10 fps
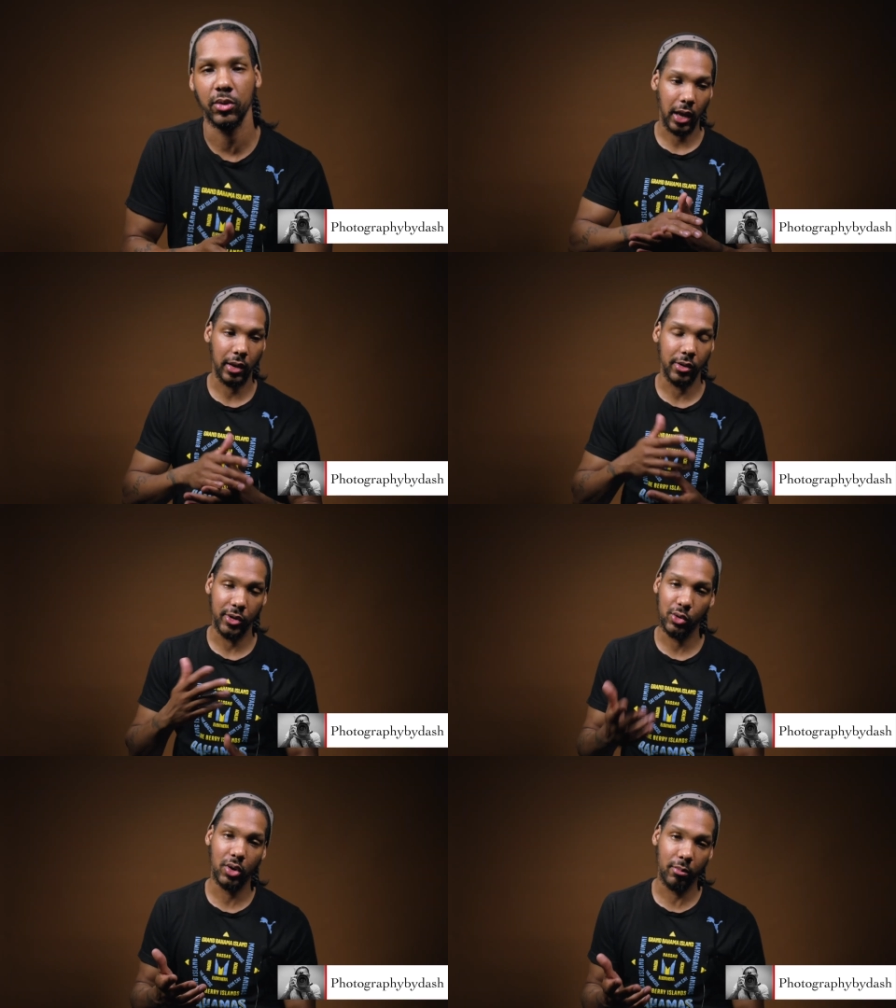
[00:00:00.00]
And a
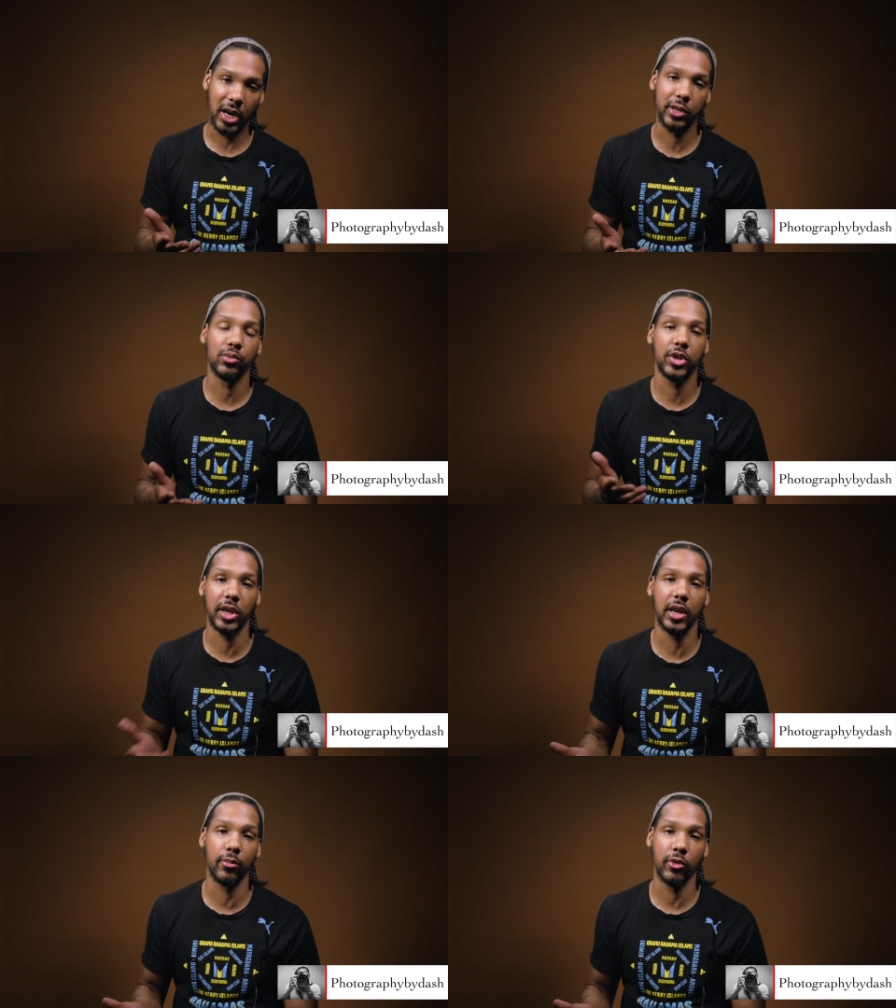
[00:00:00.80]
newer model
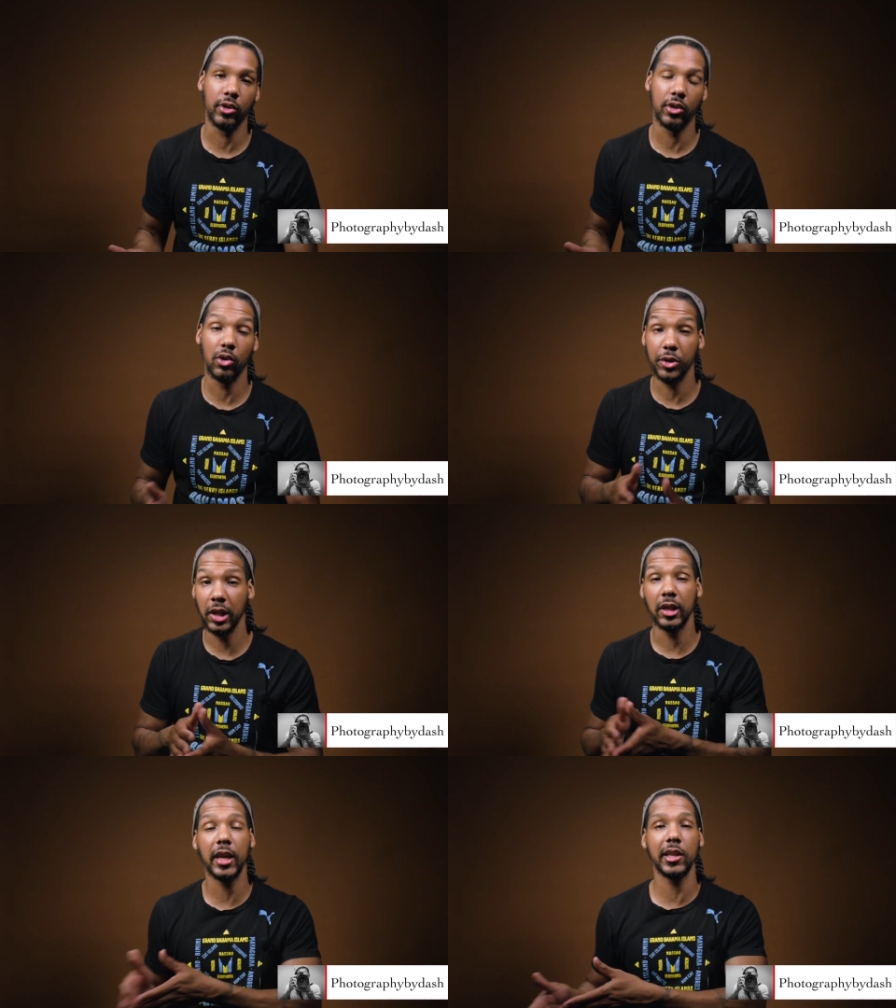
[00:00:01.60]
camera or
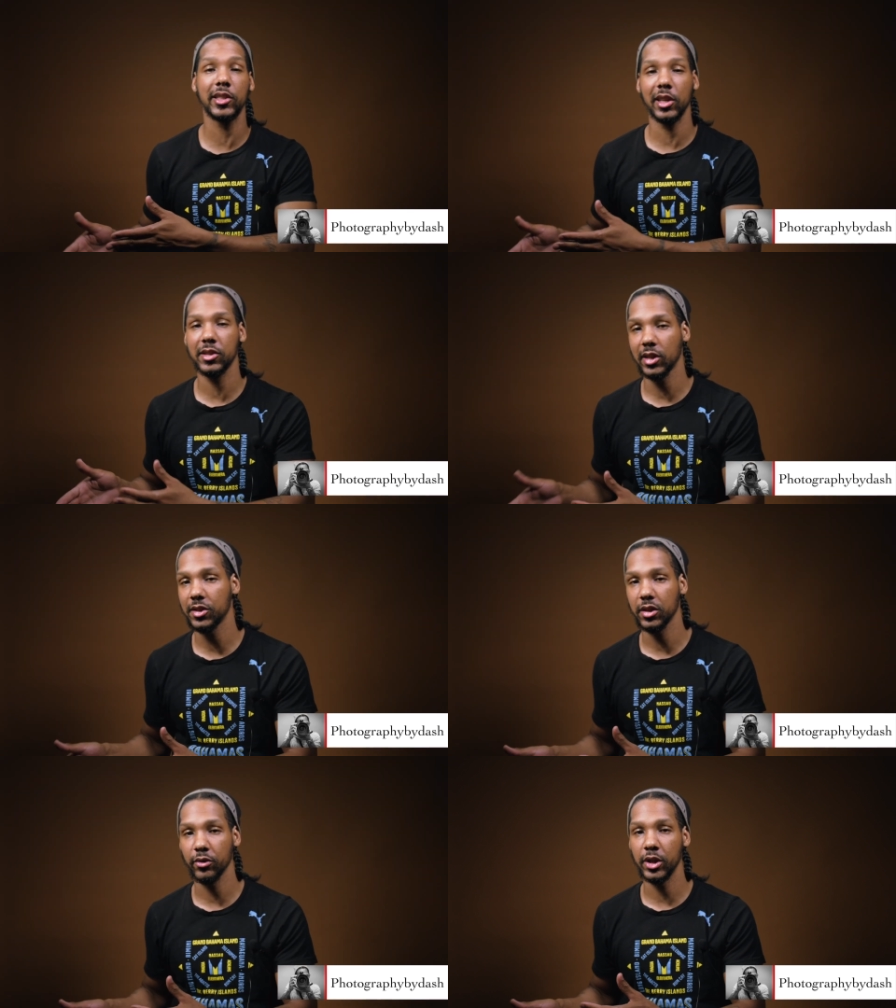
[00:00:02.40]
the latest
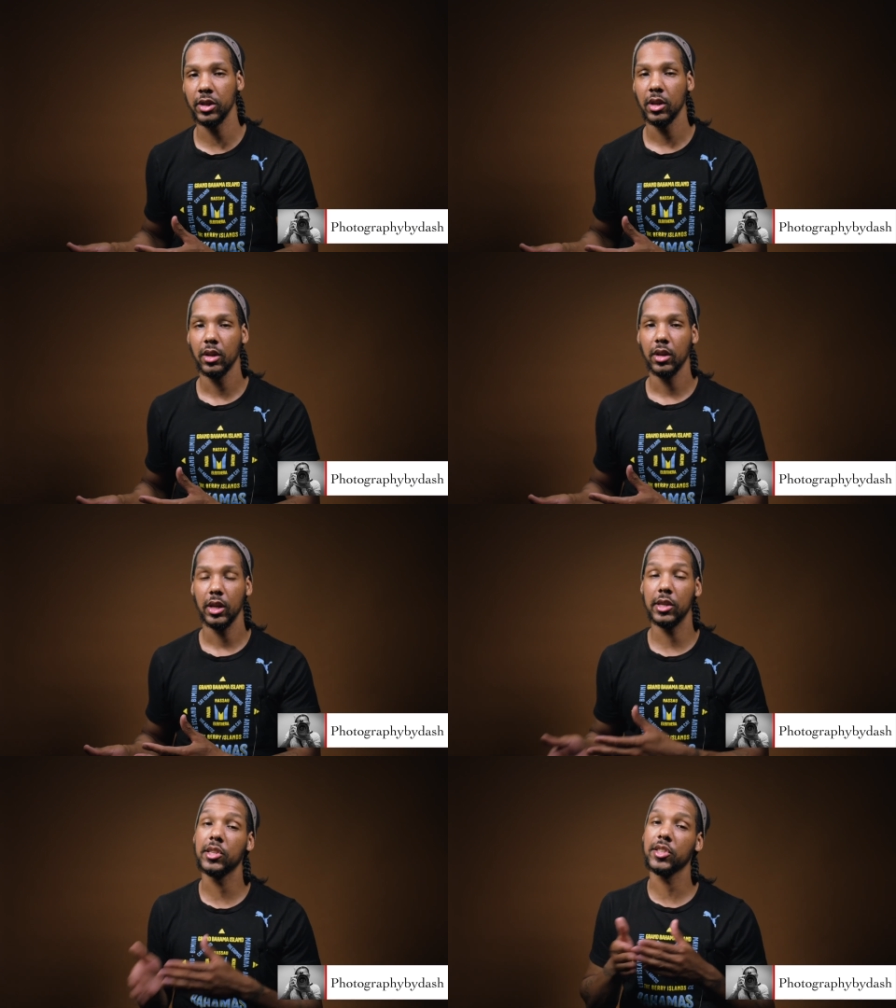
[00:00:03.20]
accessory
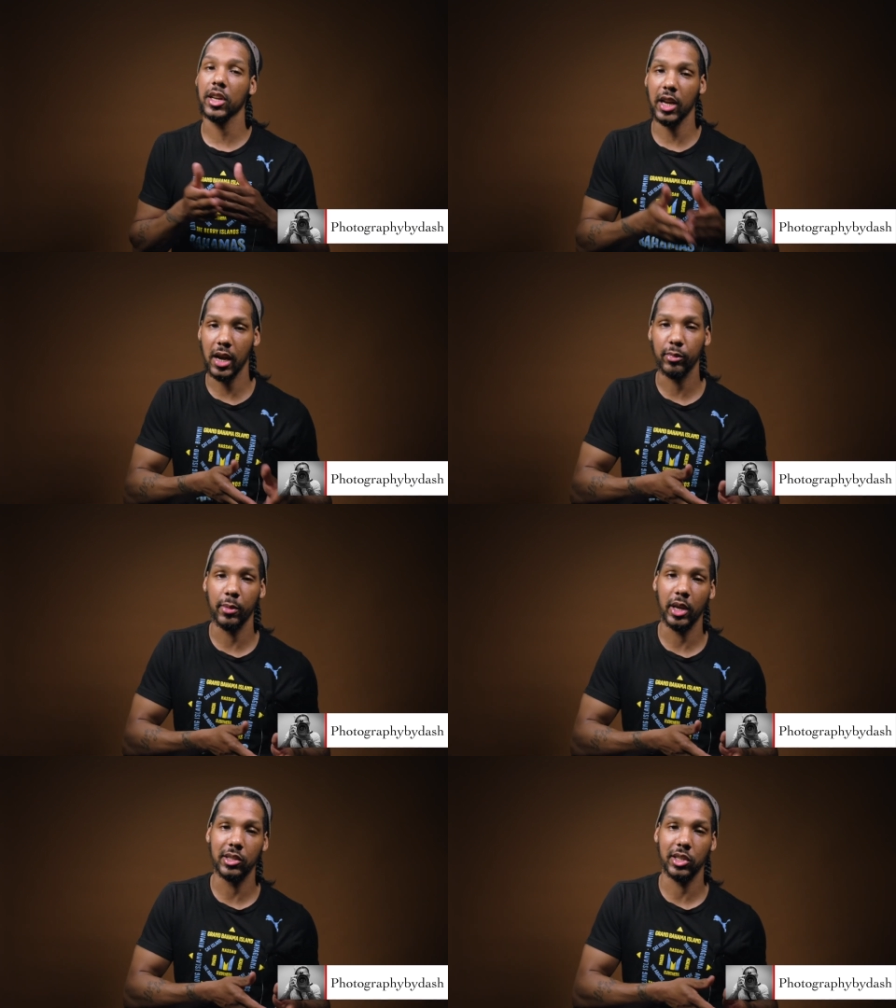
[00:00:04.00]
is just a
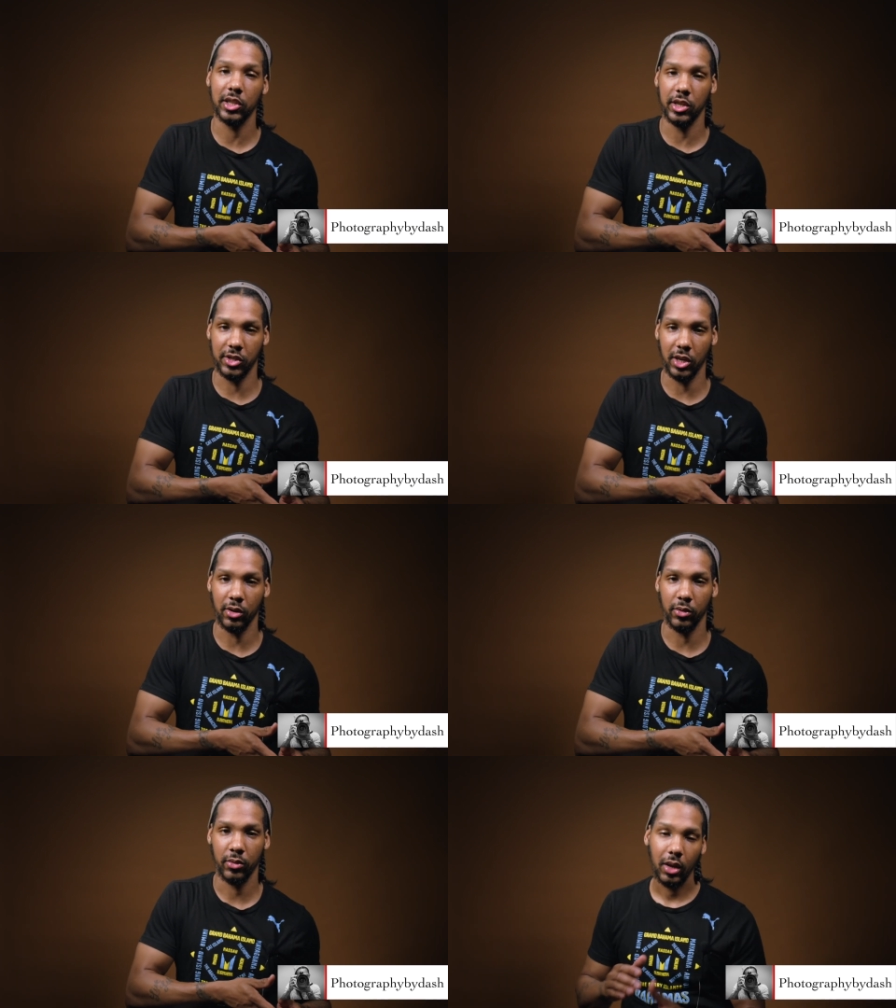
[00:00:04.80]
compliment to your skill.